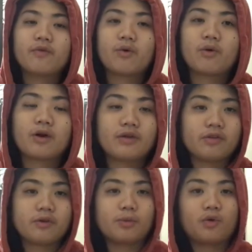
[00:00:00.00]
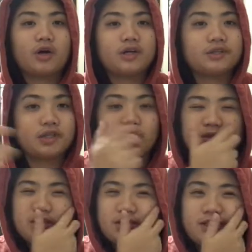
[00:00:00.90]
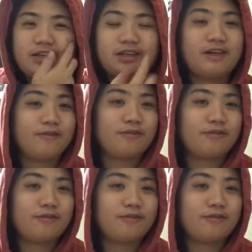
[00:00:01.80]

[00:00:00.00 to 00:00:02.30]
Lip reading: for another project, which is like a